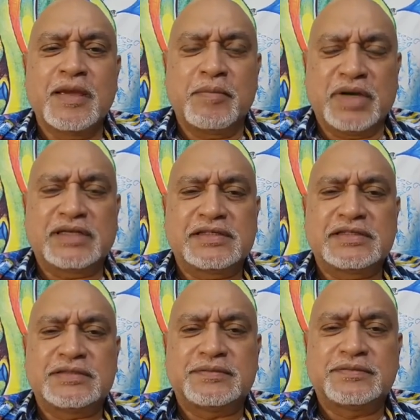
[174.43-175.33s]
But
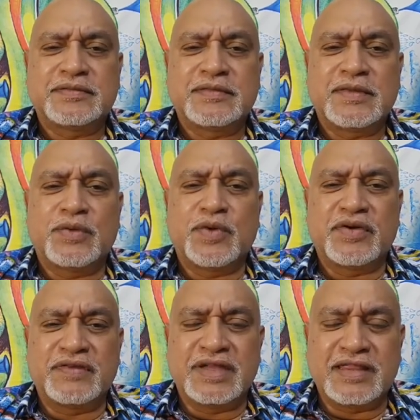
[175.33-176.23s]
one
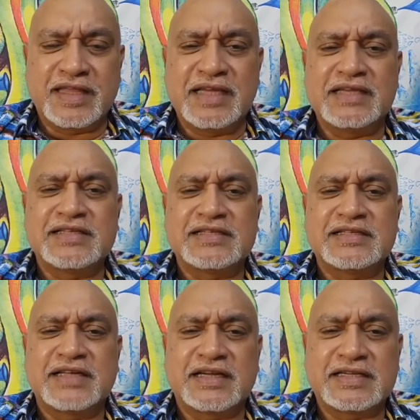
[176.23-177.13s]
of the things
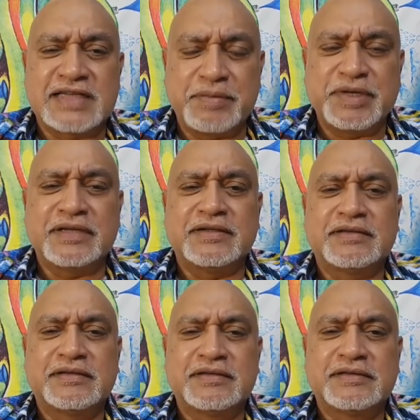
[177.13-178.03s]
that has happened
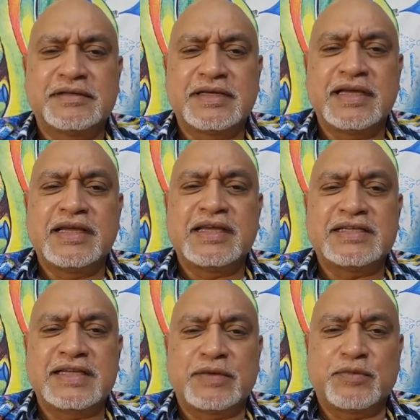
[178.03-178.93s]

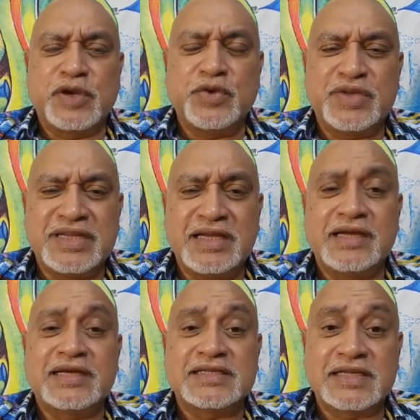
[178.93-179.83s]
is that when you
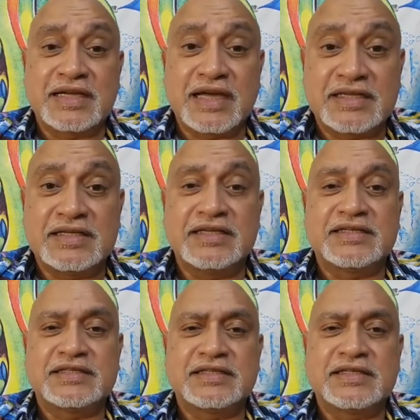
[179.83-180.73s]
take a
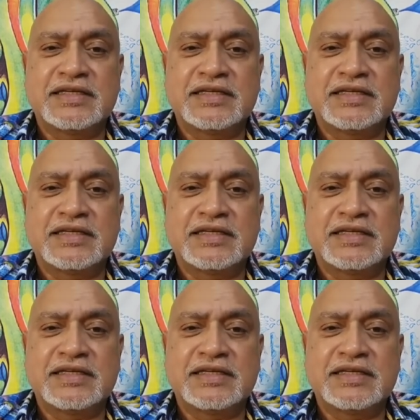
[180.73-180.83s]
Sanatanist